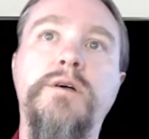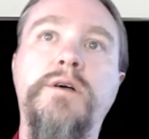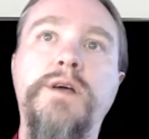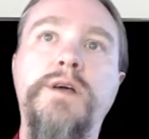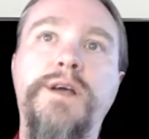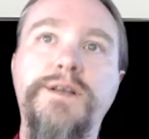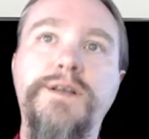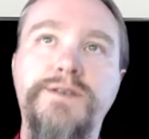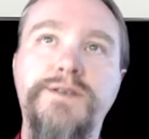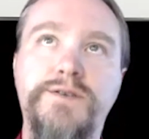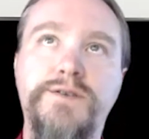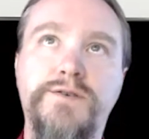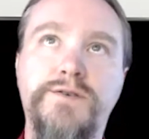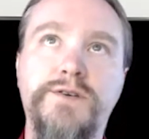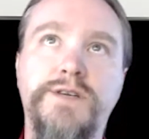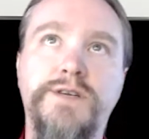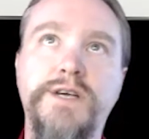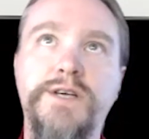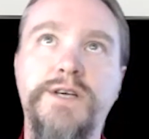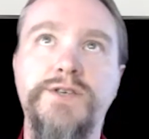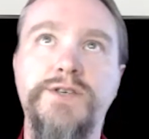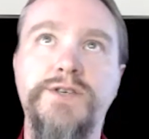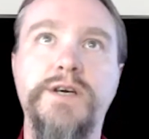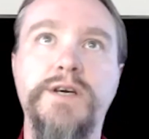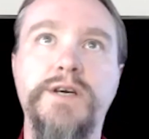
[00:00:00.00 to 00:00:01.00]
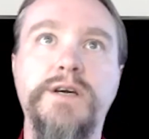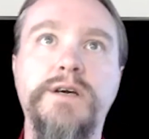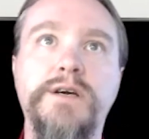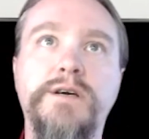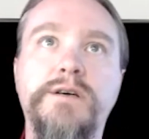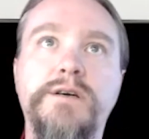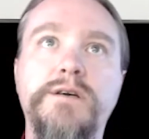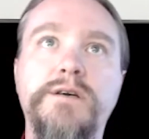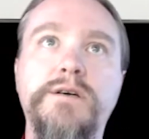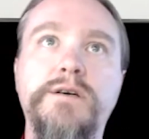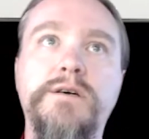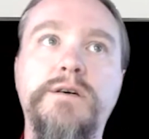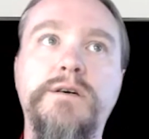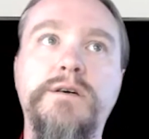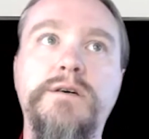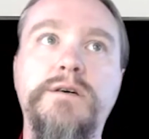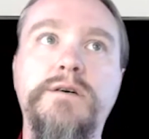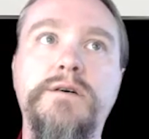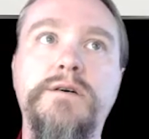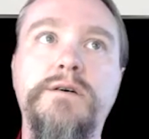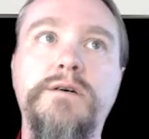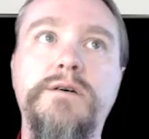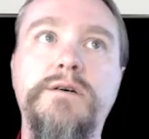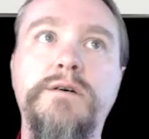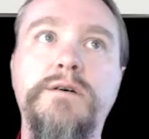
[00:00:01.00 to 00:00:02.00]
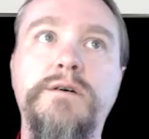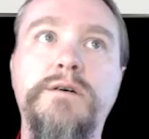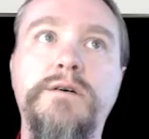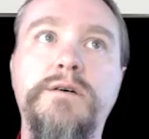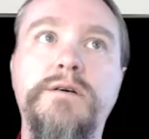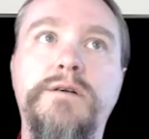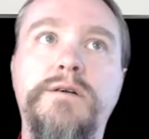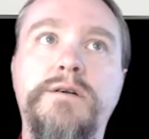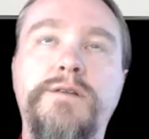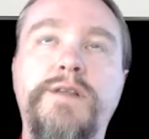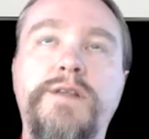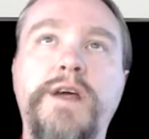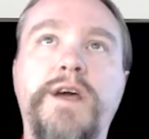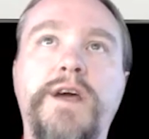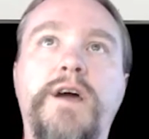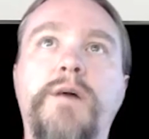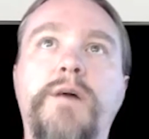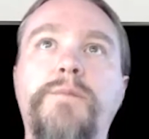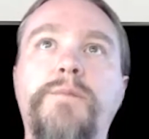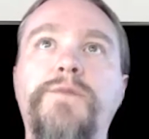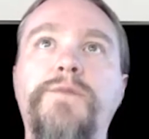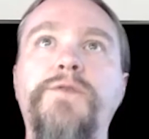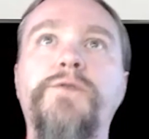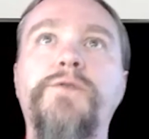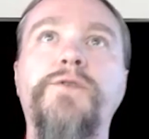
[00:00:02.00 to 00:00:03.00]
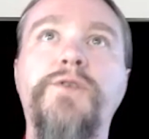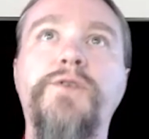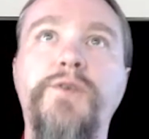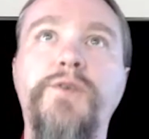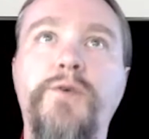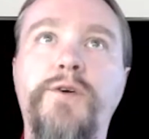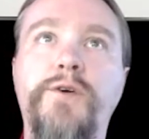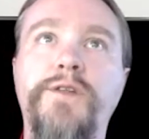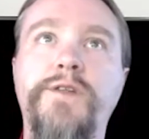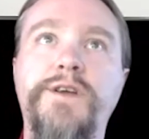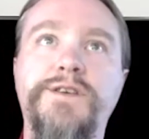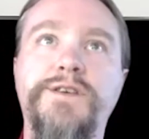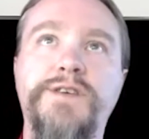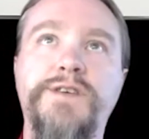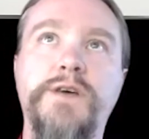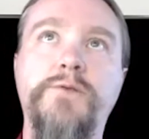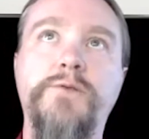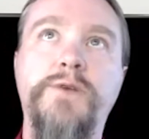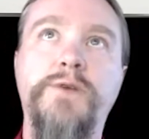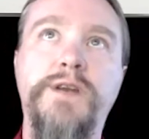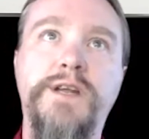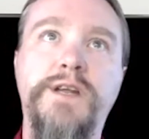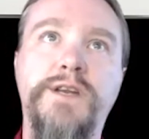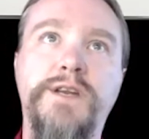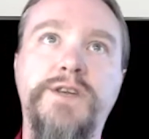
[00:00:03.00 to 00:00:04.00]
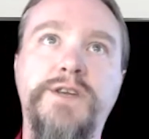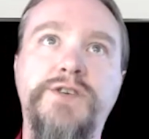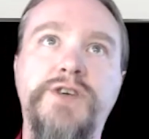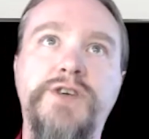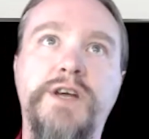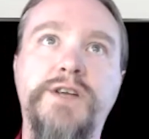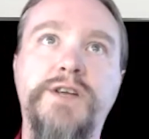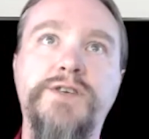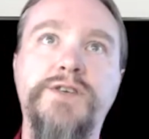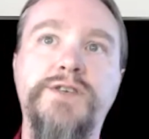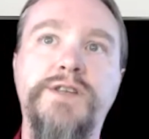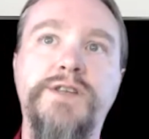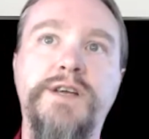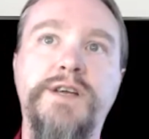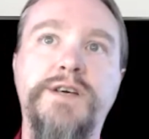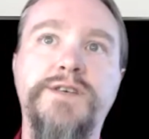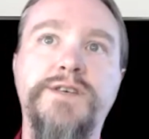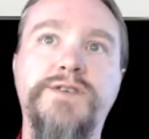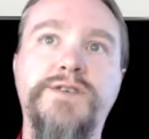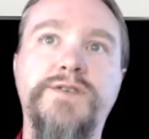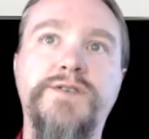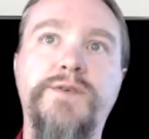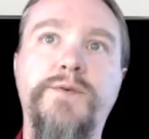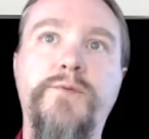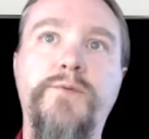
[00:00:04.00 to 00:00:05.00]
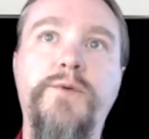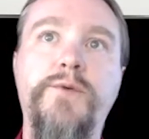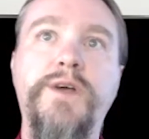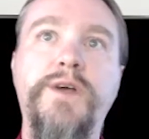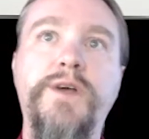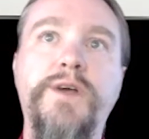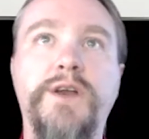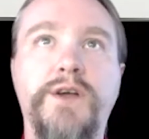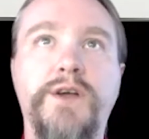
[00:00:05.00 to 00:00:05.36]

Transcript: It's strategic. They come through the door, they say, we need to change this. We can